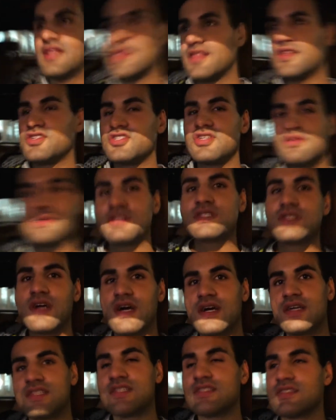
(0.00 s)
The gym is
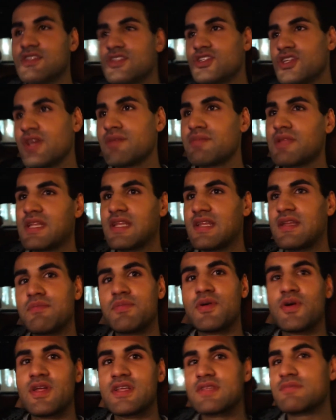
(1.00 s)
nice. It's a shame they didn't
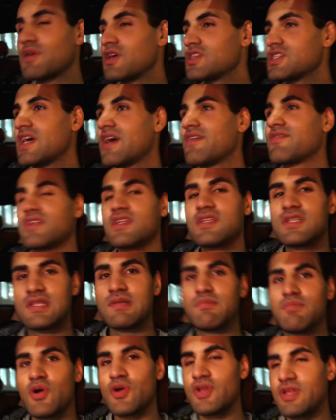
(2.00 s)
put as much effort into the
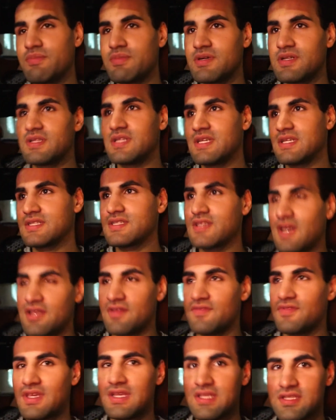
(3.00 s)
bodybuilding side
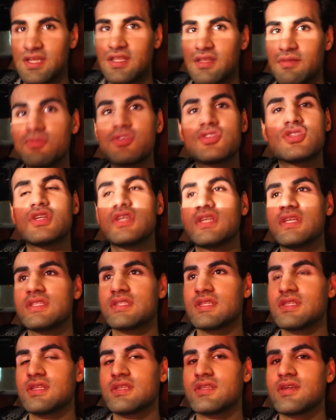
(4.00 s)
of things, like the machines
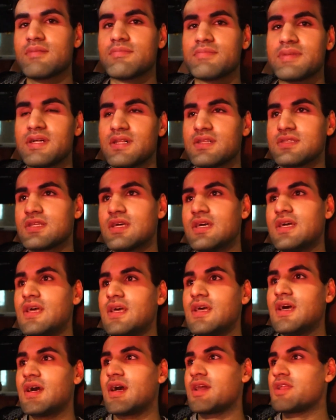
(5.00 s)
and the dumbbells.
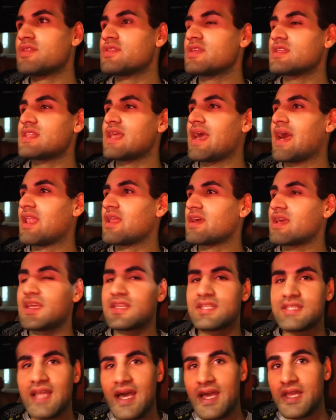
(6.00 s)
I don't think they
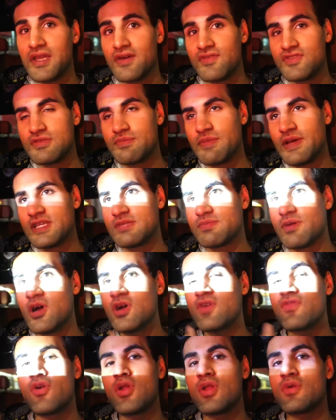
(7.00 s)
allocated that enough space, but
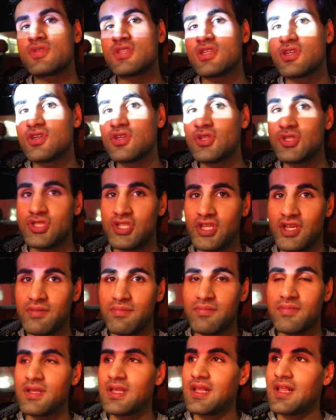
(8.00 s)
overall it was a good
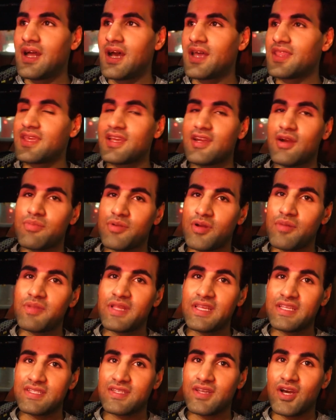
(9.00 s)
gym. I think I'll
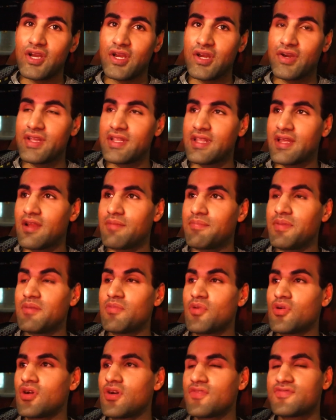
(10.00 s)
probably start going there a bit
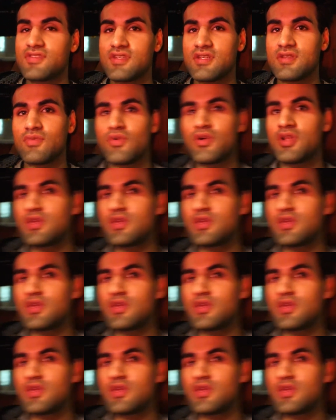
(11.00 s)
more often. What